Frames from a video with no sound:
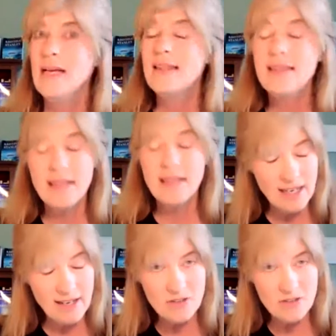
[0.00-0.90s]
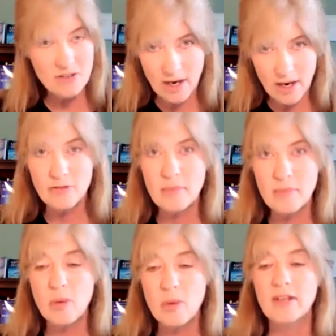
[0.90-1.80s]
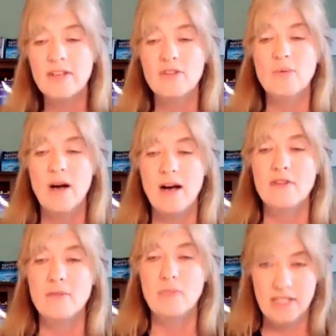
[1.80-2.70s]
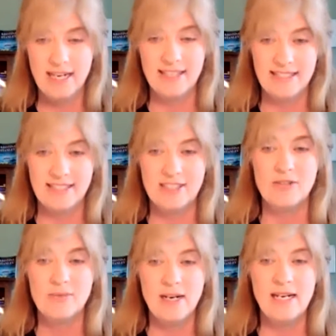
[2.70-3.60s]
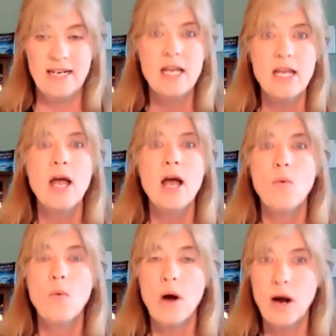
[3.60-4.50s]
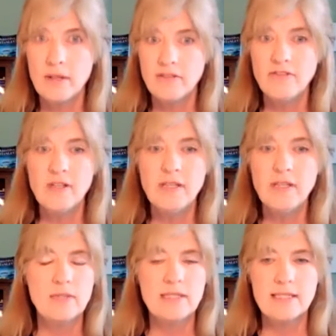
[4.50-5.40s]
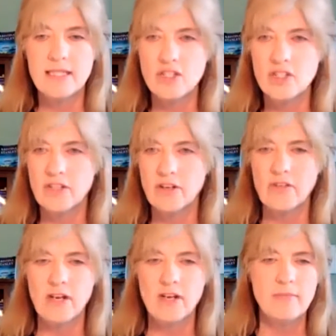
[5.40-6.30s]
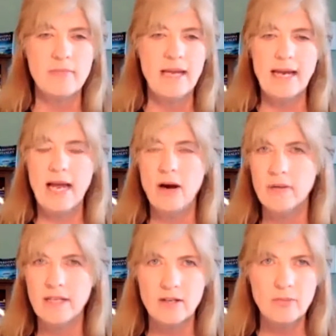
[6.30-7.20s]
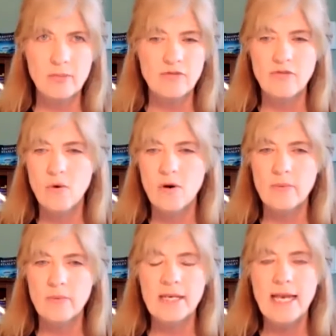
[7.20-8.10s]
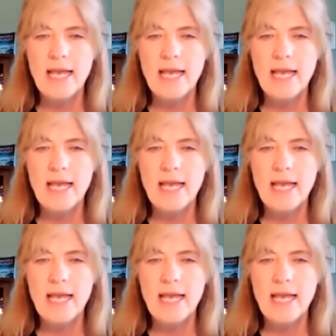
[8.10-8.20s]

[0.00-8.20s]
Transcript: then you have to write it from the point of view of the protagonist, right? Yeah. How are they feeling? What decisions are they going to make? How are they going to move forward?